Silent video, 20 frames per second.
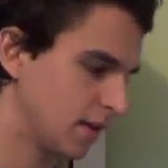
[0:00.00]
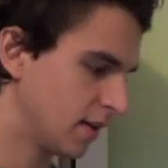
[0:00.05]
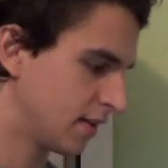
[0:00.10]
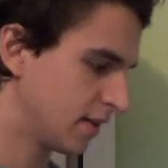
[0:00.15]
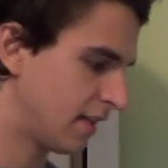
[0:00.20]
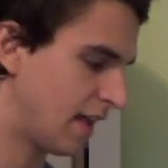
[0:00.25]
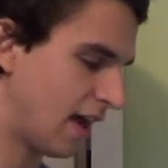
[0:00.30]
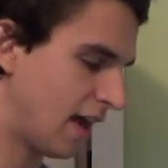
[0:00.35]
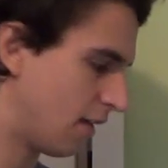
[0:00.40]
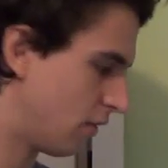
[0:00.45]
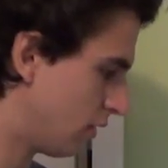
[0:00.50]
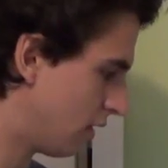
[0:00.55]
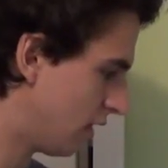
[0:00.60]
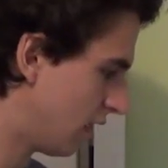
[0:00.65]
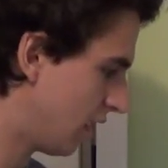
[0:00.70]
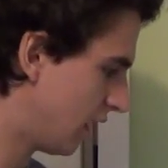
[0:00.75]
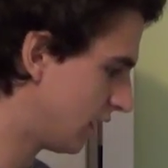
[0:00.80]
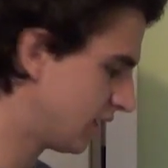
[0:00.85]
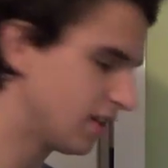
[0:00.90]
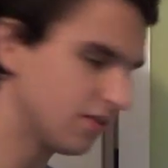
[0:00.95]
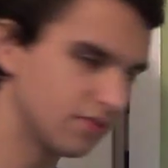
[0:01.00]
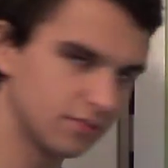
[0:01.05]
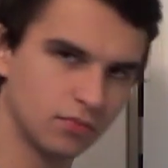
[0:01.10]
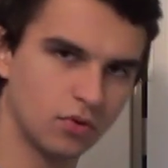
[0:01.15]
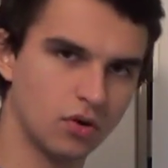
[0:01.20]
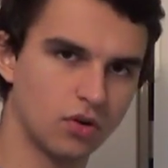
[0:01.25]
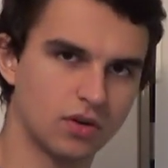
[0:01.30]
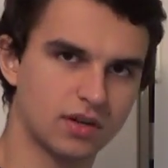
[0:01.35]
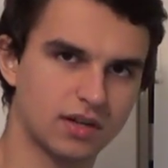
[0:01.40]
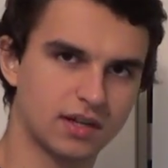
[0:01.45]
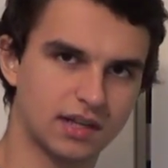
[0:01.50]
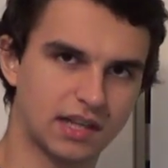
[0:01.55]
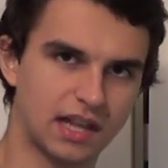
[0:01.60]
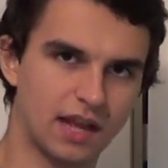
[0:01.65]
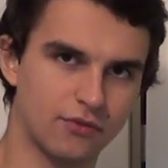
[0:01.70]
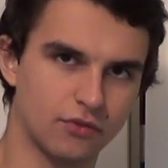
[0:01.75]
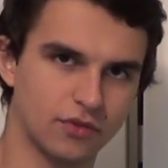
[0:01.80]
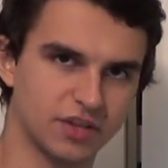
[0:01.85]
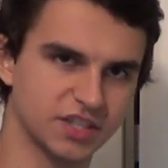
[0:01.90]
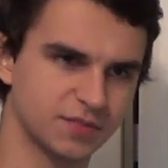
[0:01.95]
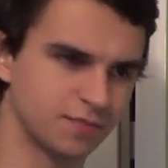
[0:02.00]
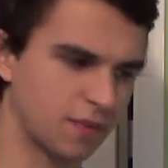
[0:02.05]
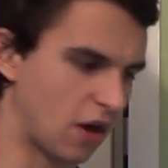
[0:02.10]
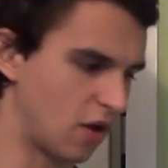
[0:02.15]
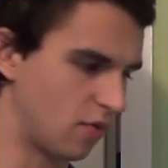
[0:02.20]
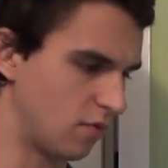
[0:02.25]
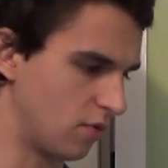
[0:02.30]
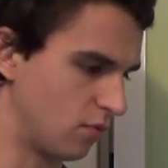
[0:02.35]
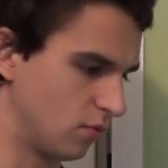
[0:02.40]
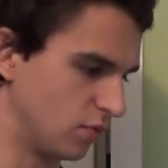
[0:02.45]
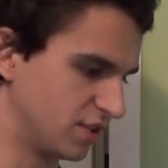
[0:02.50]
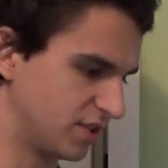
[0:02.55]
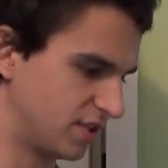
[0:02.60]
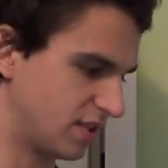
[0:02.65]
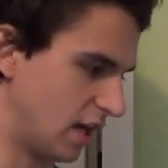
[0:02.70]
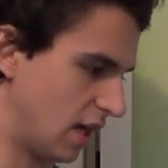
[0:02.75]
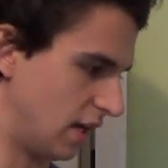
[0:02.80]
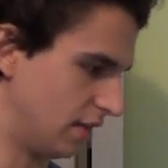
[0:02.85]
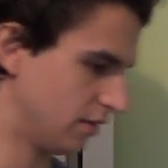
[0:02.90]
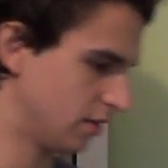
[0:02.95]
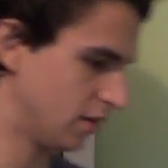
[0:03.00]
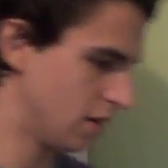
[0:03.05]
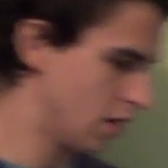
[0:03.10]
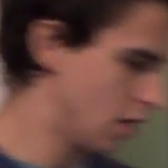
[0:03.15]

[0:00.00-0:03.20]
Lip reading: Now, an even more clever experiment was done,